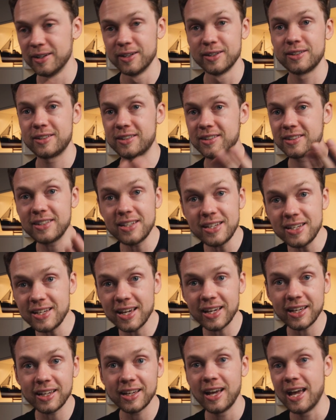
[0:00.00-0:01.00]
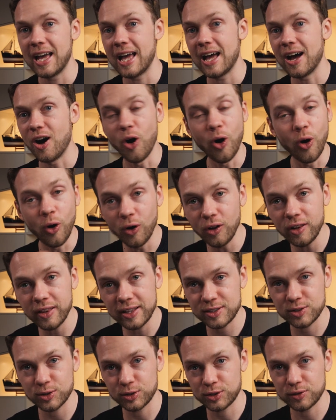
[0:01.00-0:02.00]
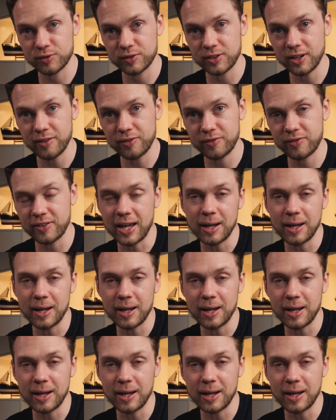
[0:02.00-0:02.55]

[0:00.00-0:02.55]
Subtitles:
skiing, all that sorts of stuff.